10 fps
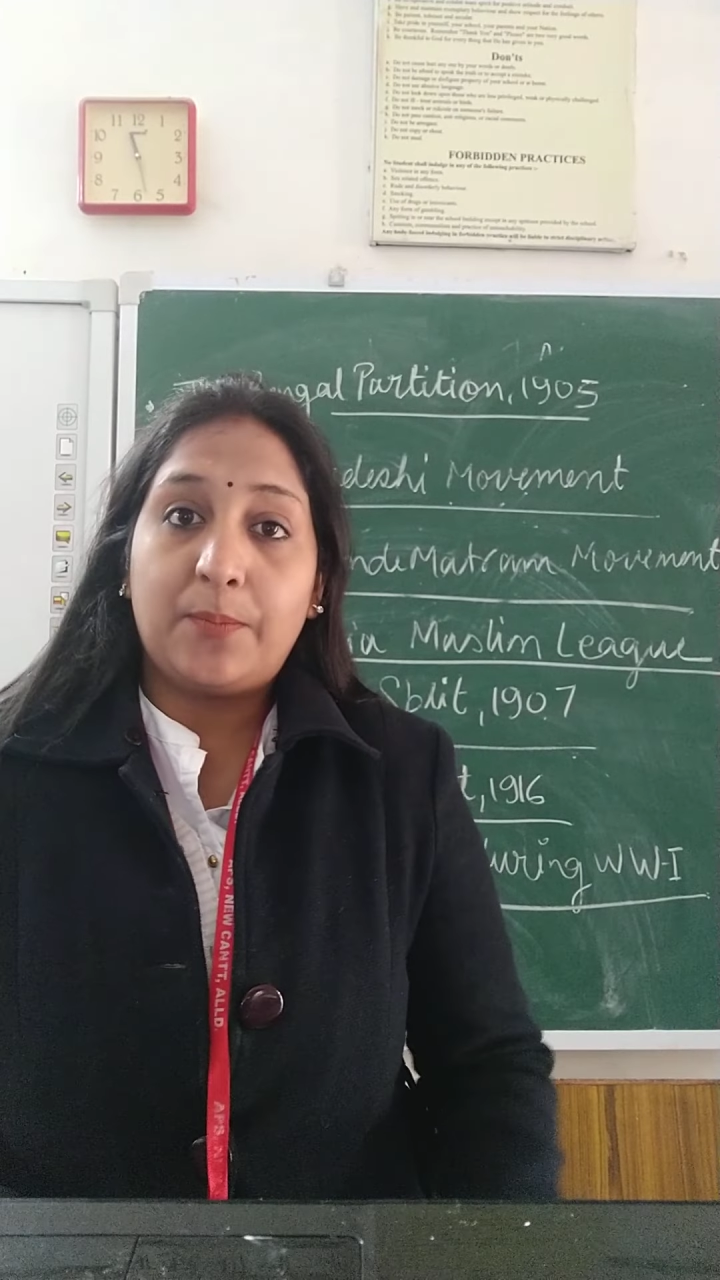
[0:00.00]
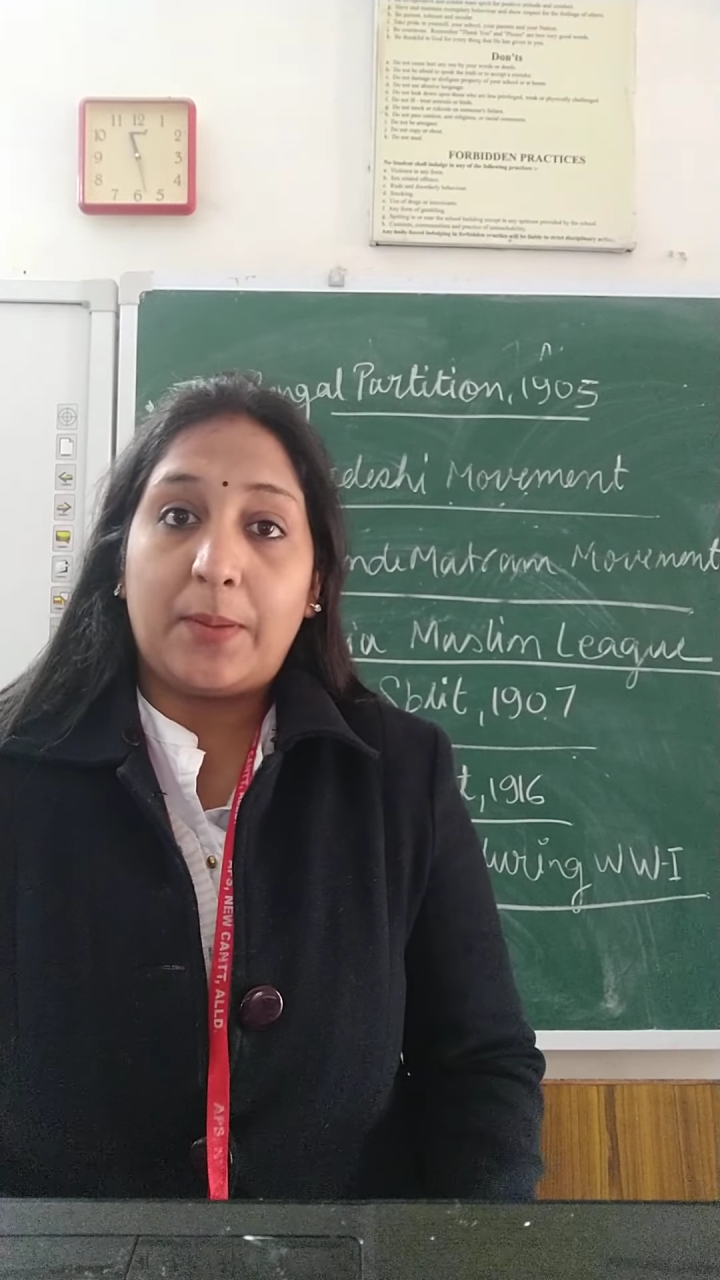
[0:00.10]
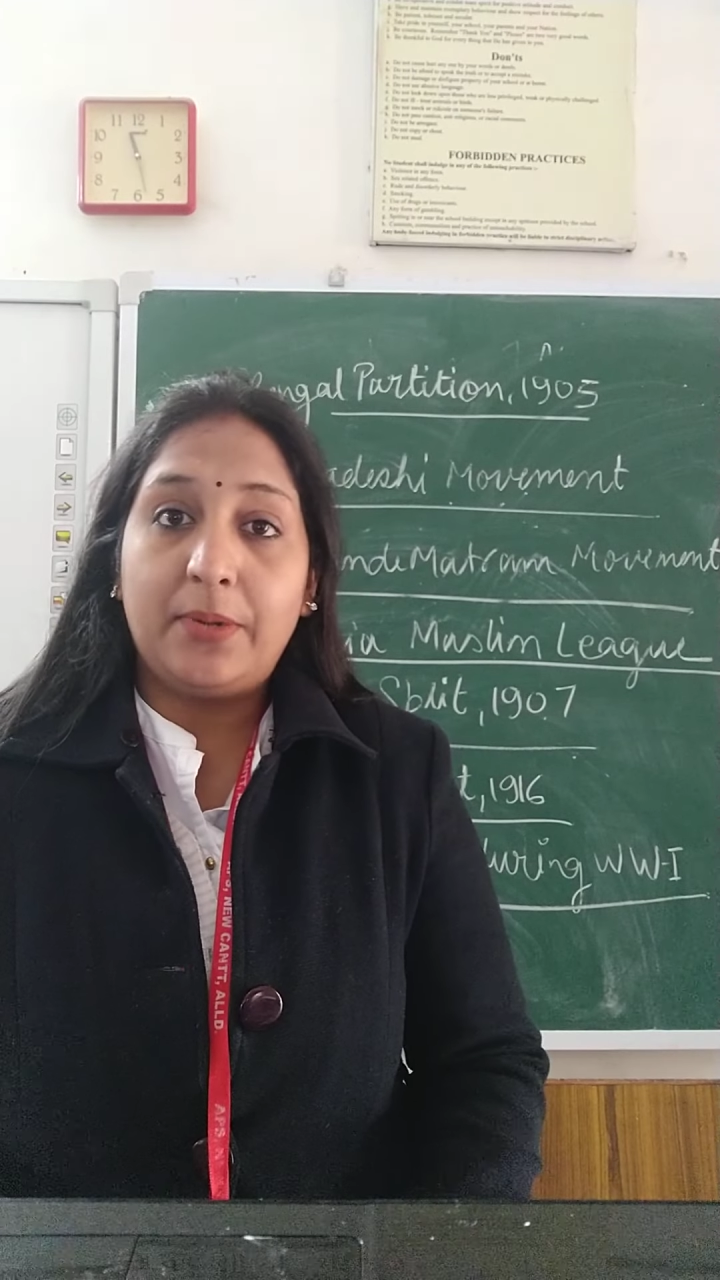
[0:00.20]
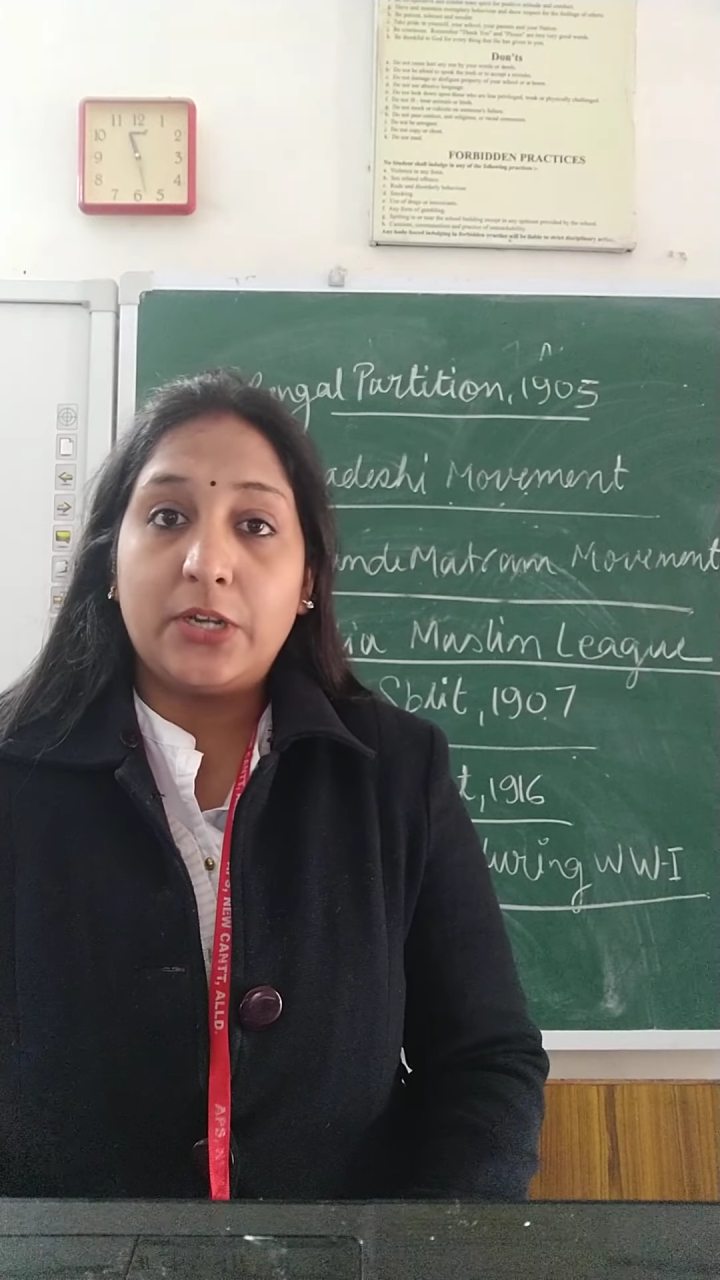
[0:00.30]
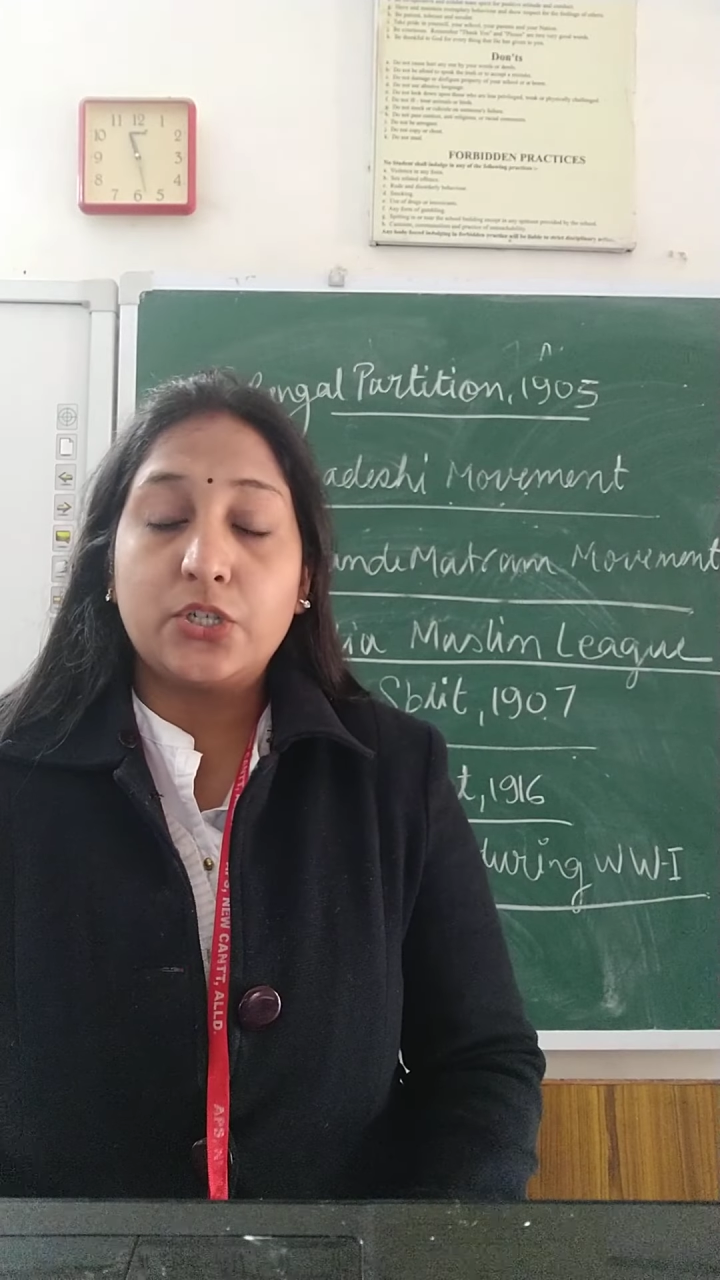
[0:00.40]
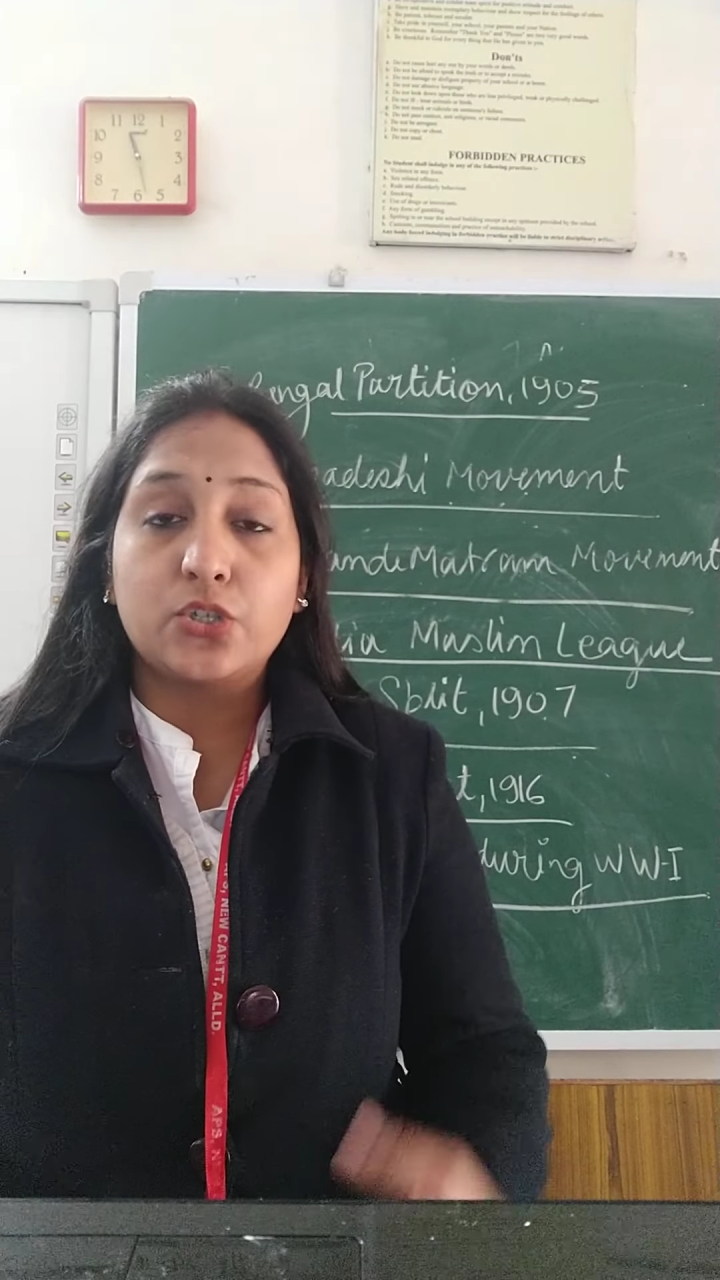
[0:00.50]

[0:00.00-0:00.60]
published